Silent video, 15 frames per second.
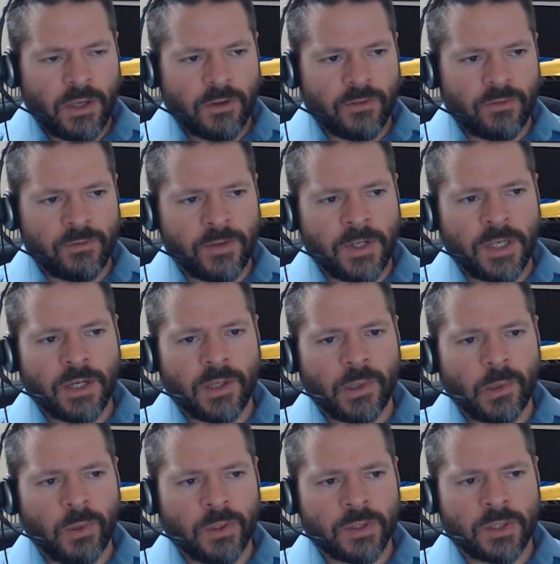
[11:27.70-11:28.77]

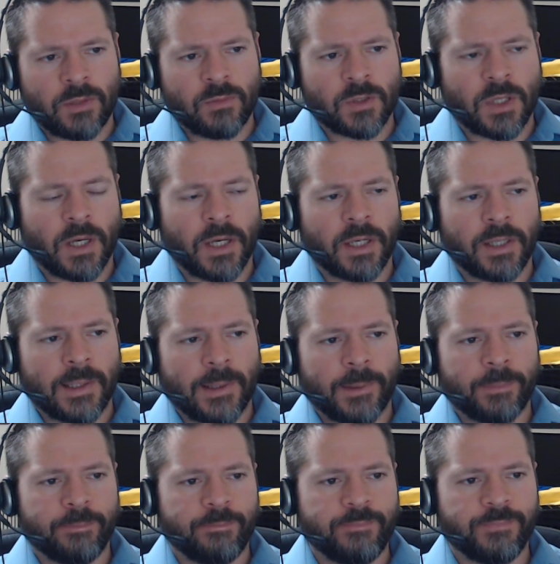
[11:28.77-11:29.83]
video, it seems like
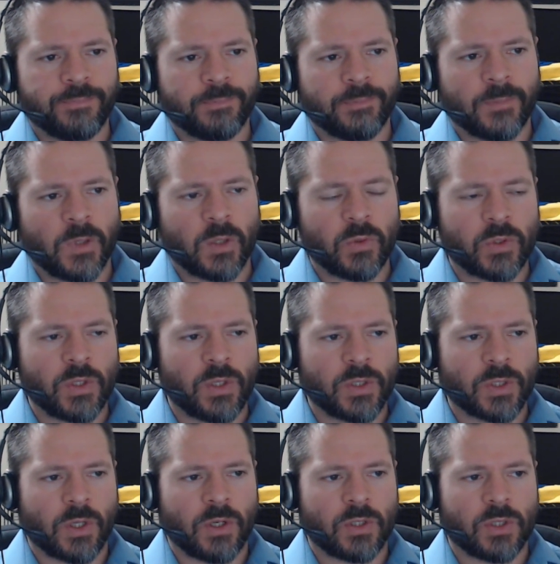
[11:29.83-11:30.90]
there was a
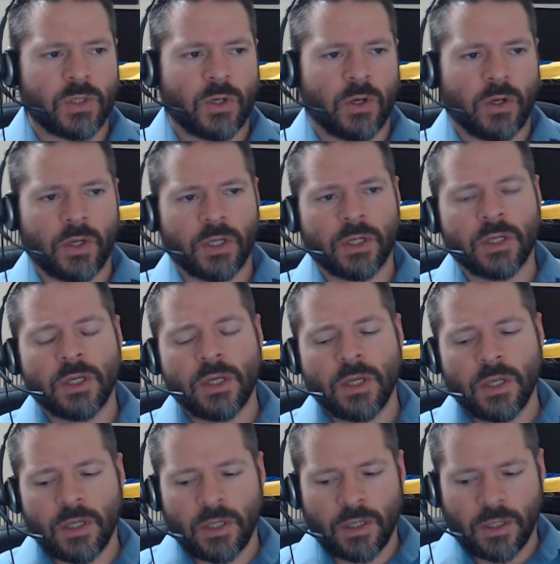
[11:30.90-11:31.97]
discussion on
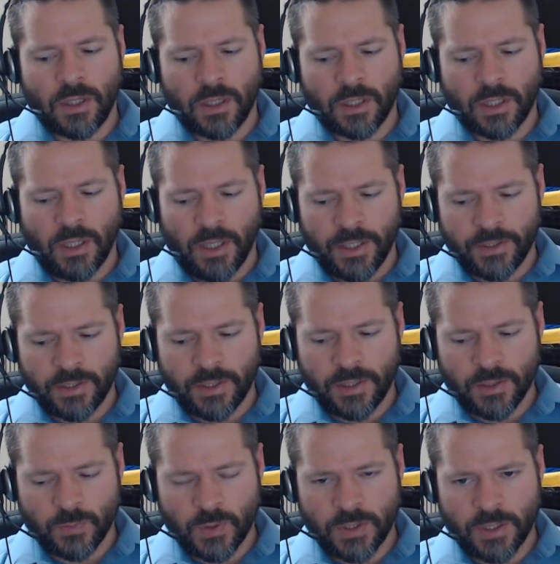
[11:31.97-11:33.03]
Kant and
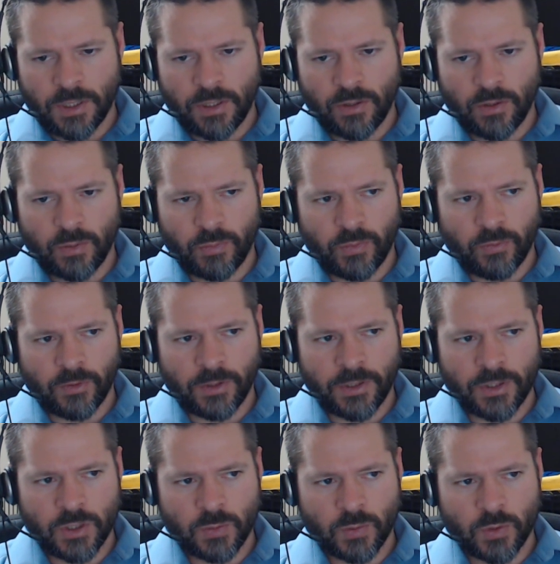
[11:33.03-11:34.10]
his particular
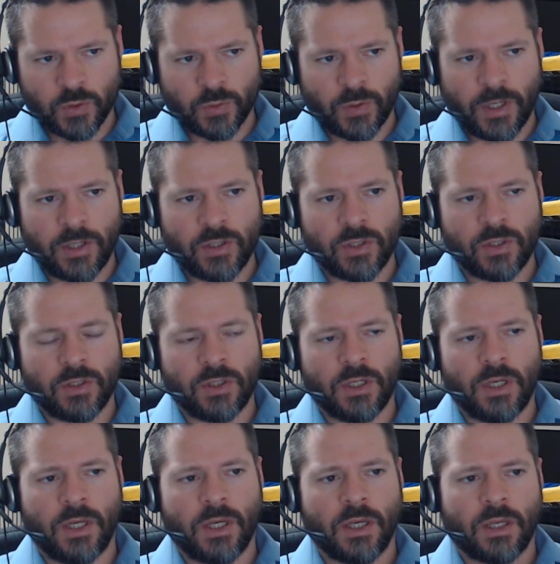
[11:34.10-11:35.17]
religious persuasion,
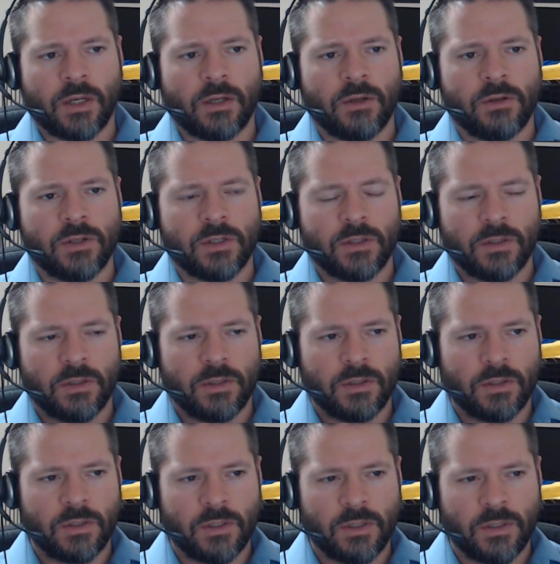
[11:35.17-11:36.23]
and
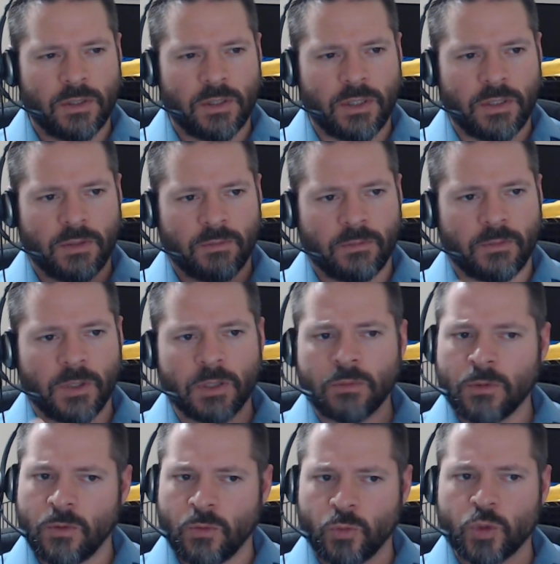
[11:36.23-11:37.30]

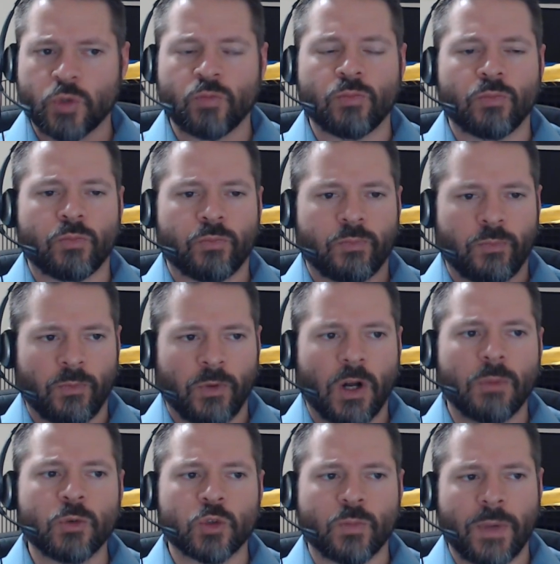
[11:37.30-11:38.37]
it was
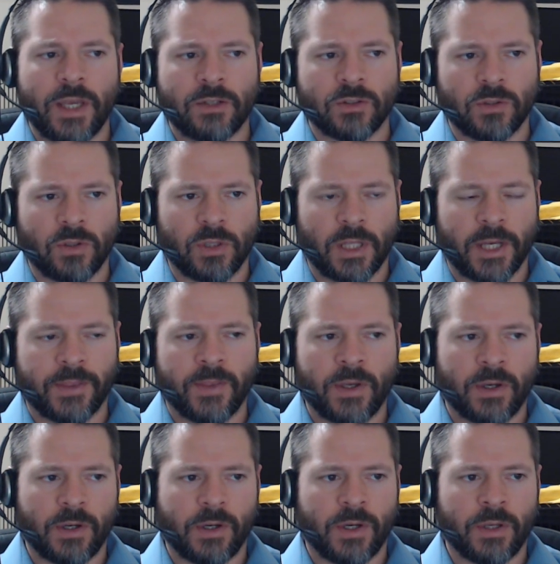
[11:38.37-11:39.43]
almost made to look like that
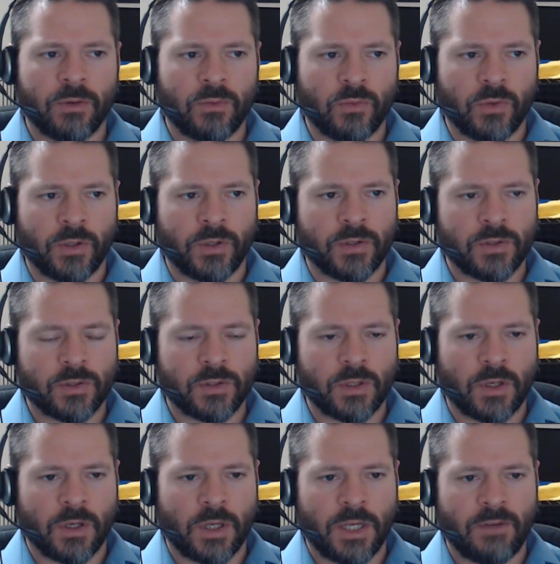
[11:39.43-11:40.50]
Kant was
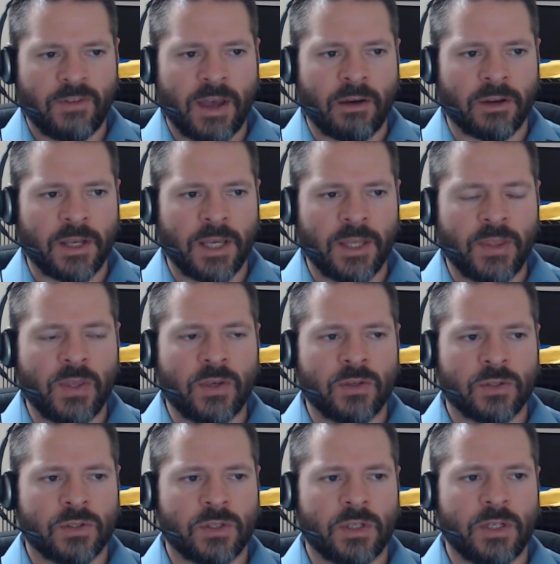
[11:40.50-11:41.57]
an avowed
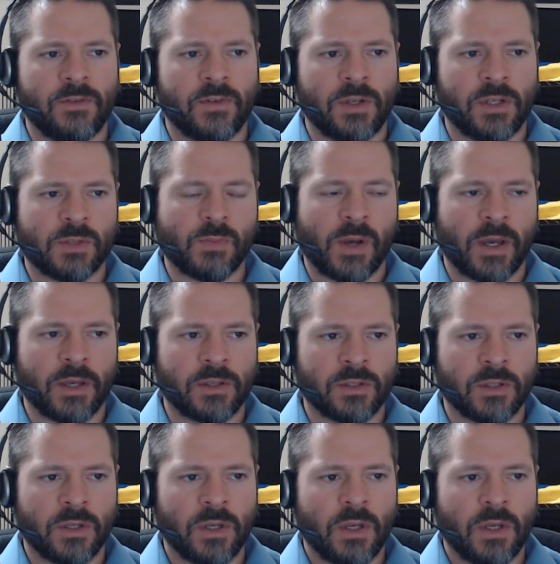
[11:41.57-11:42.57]
atheist and even despised